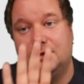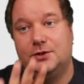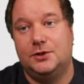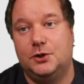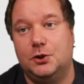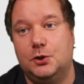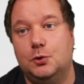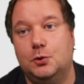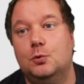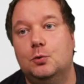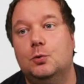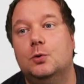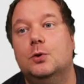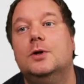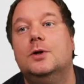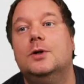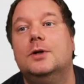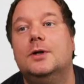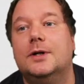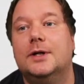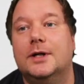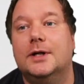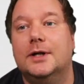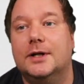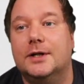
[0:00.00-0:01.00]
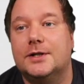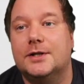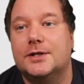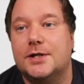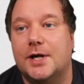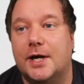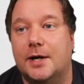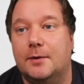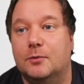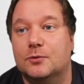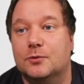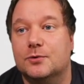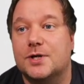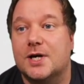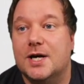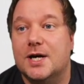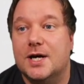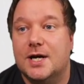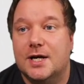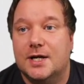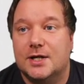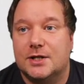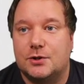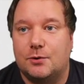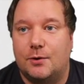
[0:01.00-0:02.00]
two uh, tables.
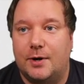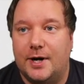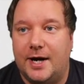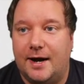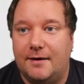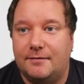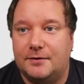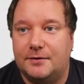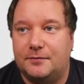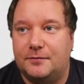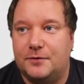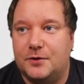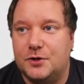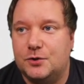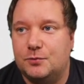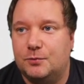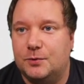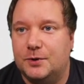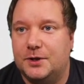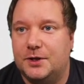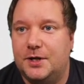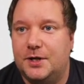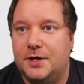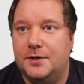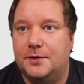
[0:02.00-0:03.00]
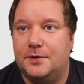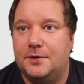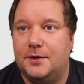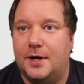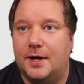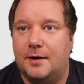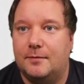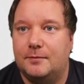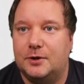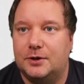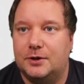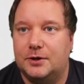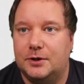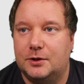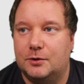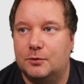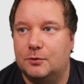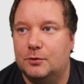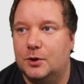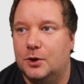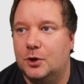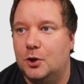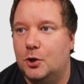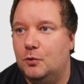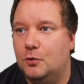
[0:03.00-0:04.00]
So I have the first one here. I'm gonna go
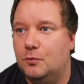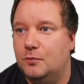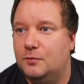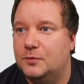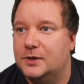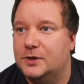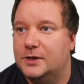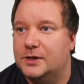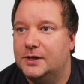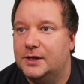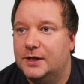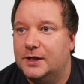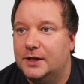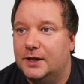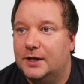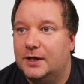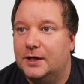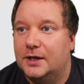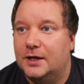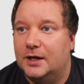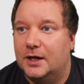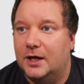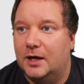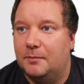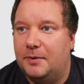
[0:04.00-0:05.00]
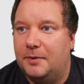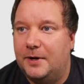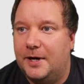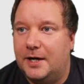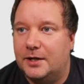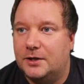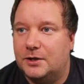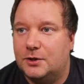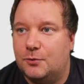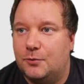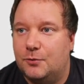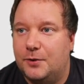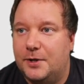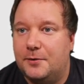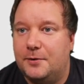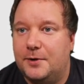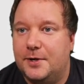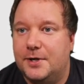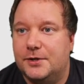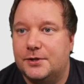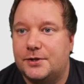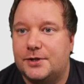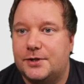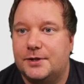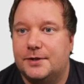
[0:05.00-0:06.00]
home, append
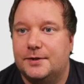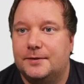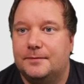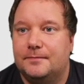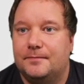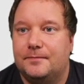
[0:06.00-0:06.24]
queries.